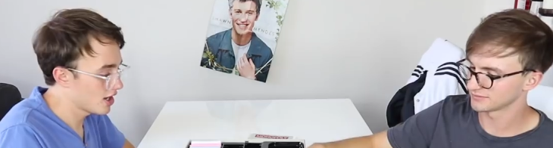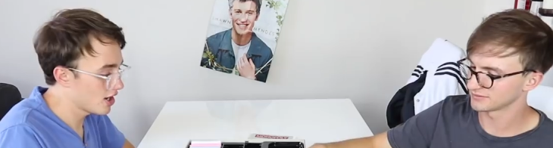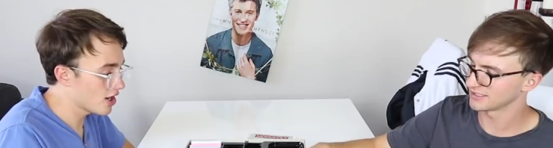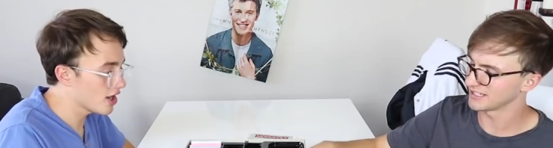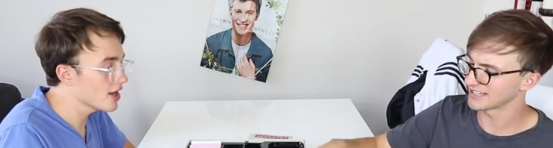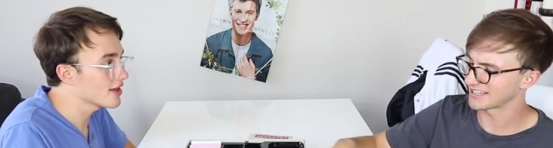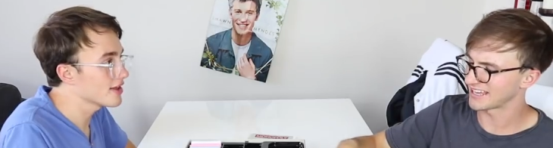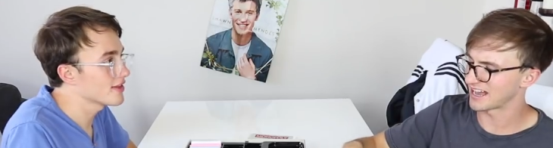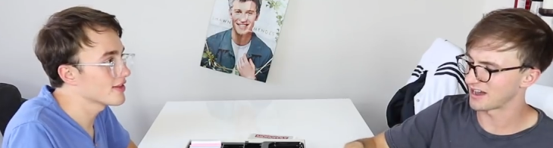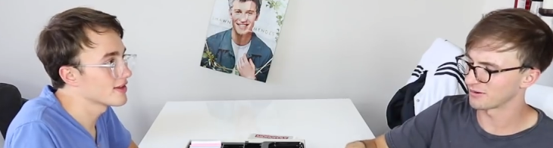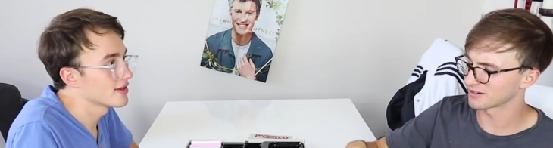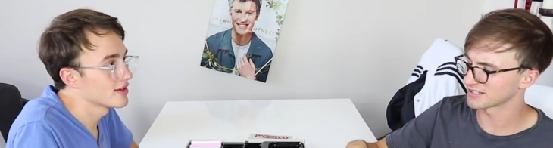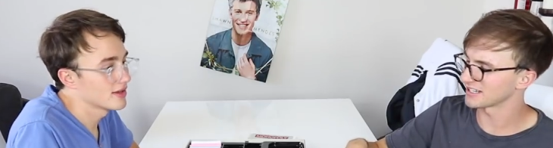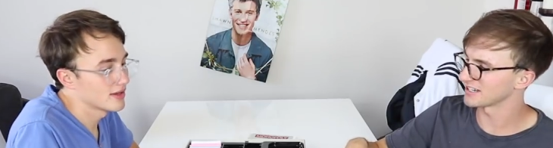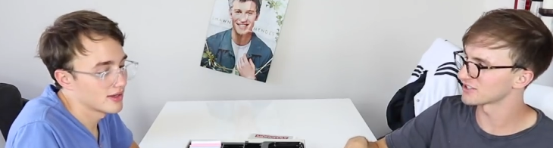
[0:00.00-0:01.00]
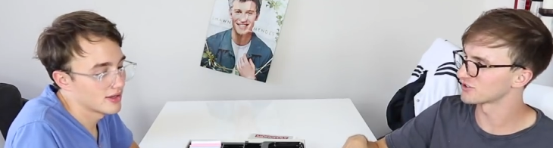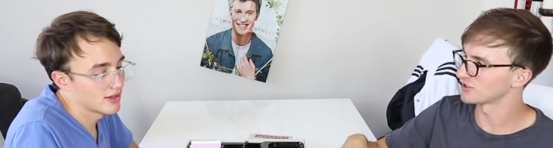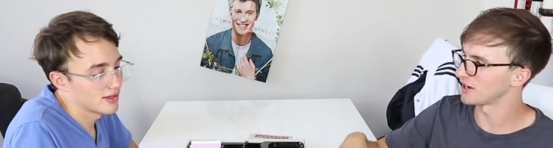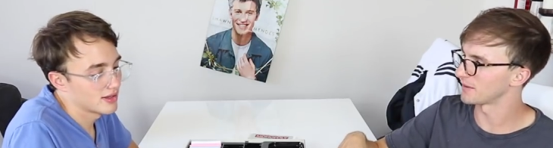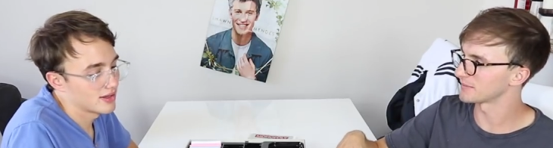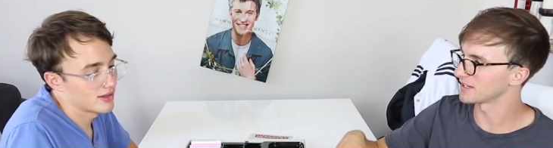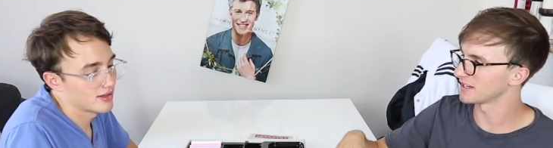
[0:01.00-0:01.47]
Speaker 1: Oh, it counts. I just
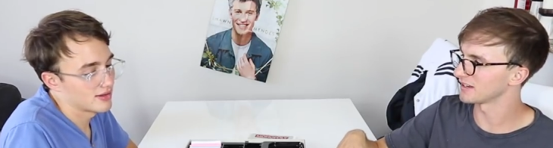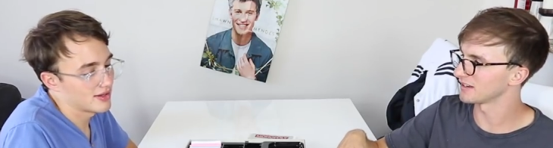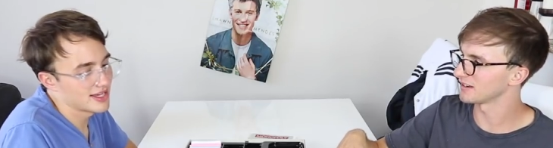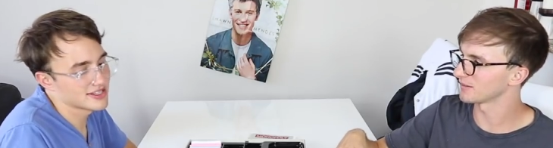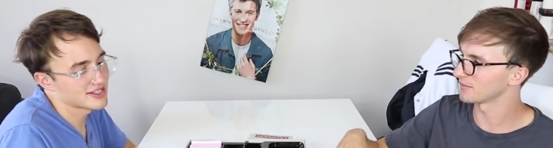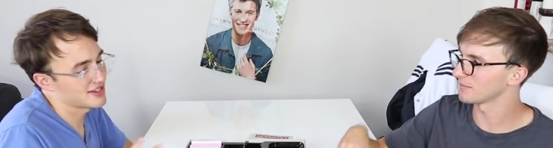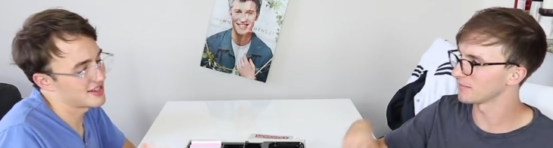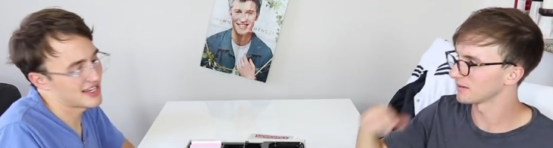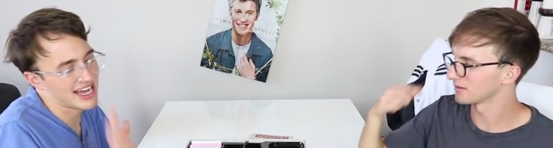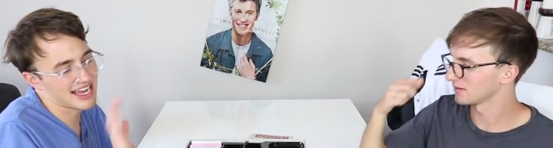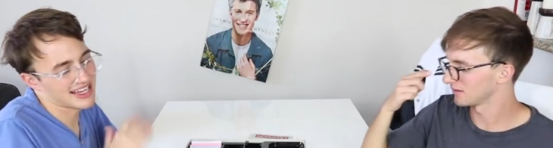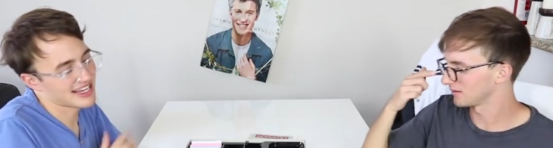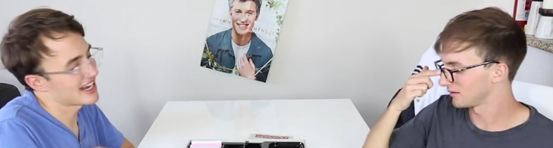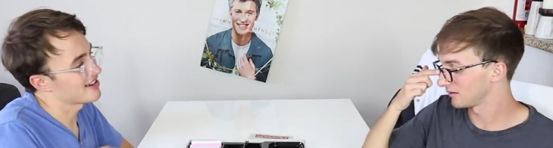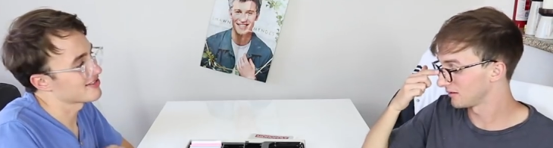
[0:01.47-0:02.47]
dropped it.
Speaker 2: It's a, yeah, it